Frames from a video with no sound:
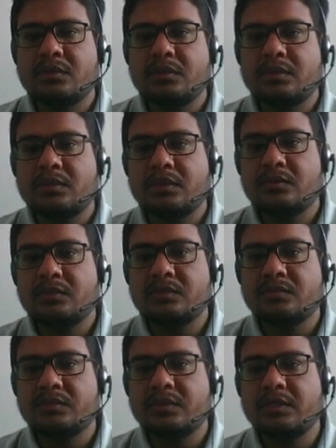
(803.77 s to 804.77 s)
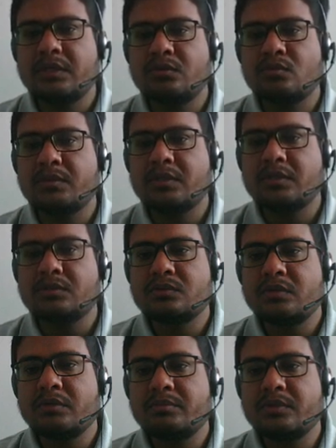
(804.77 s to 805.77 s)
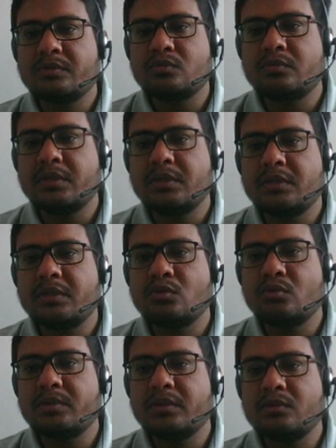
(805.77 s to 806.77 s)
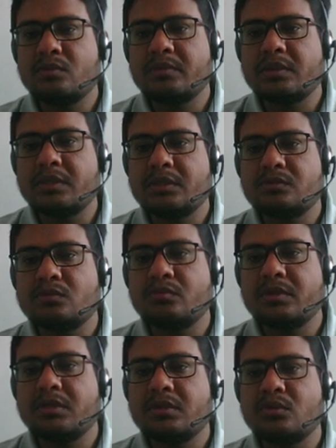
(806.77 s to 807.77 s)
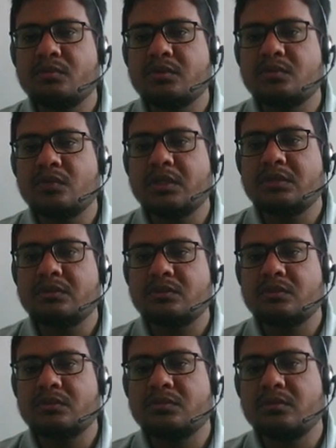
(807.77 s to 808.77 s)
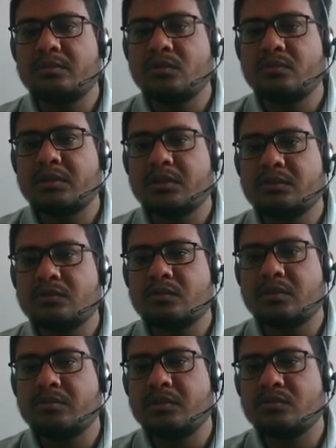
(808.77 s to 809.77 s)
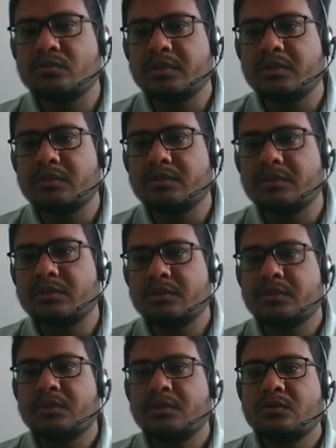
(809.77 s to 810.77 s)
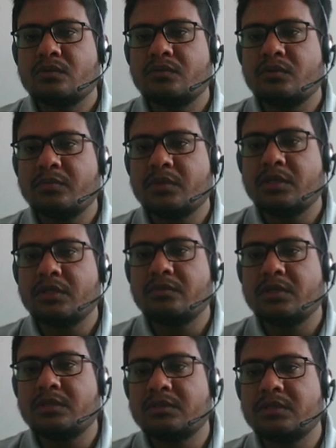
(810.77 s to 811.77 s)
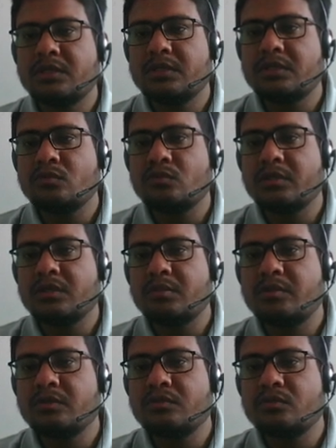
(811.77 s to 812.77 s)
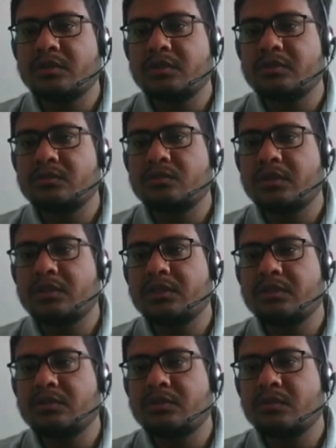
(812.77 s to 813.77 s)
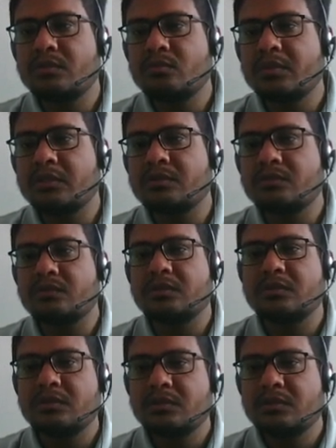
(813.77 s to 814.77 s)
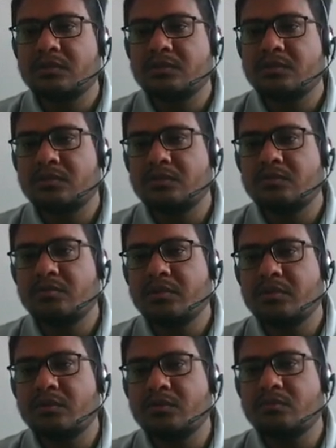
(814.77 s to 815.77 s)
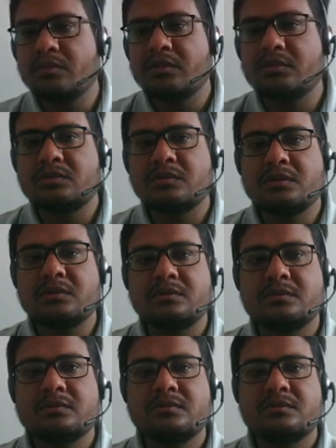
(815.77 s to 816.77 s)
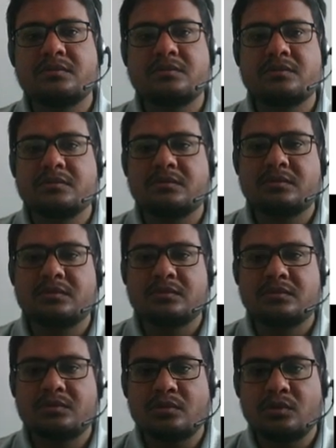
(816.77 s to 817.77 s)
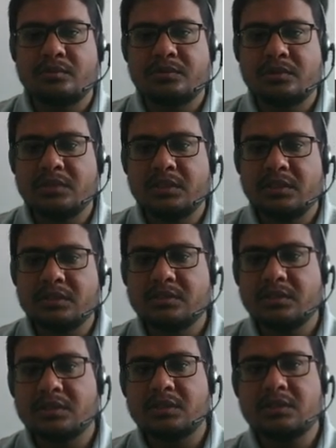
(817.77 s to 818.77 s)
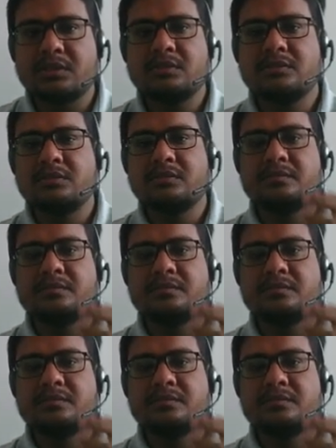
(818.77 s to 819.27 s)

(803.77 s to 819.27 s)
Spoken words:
Now this we can write omega square plus omega cube into omega. So omega cube is 1, so this will be omega square plus omega. So from here we can see that omega plus omega square, that is equal to minus 1. So this will be equal to minus 1. So option D is the correct answer.